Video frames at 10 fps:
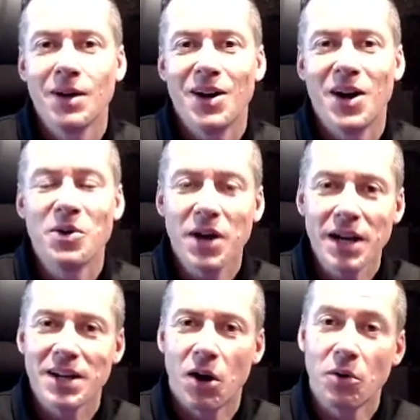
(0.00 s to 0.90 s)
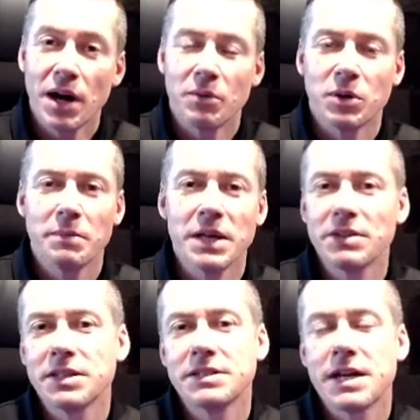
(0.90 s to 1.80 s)
okay, all right. Well, let me get
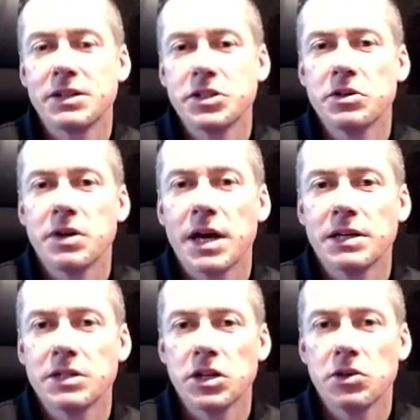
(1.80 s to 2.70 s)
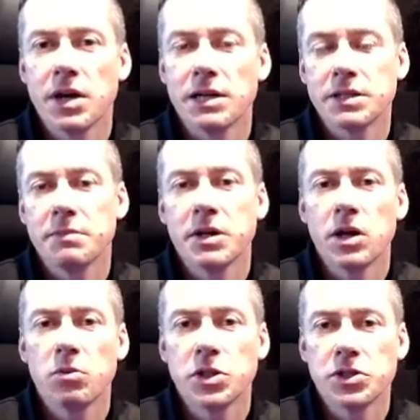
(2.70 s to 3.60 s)
these out to you guys, and you guys let me know
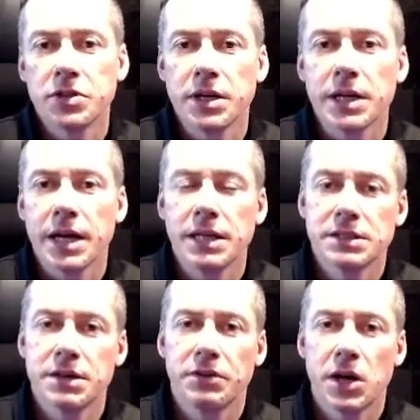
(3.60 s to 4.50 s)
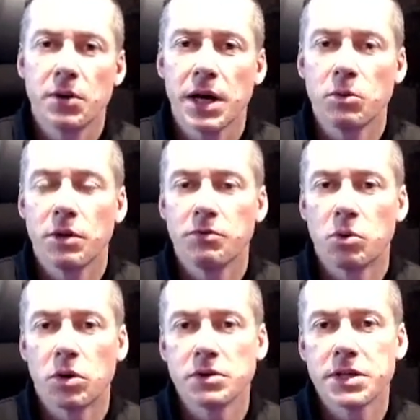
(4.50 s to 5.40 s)
what you think.
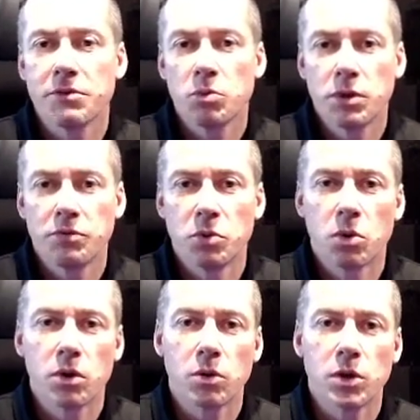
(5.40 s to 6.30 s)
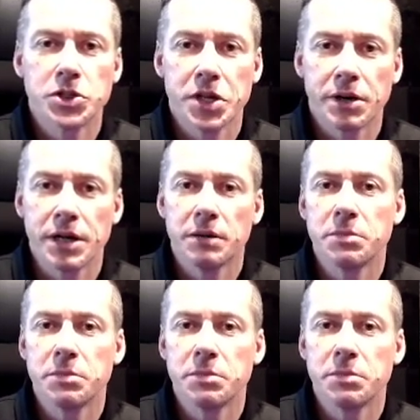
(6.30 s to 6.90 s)
870-814-0714 or Jerry at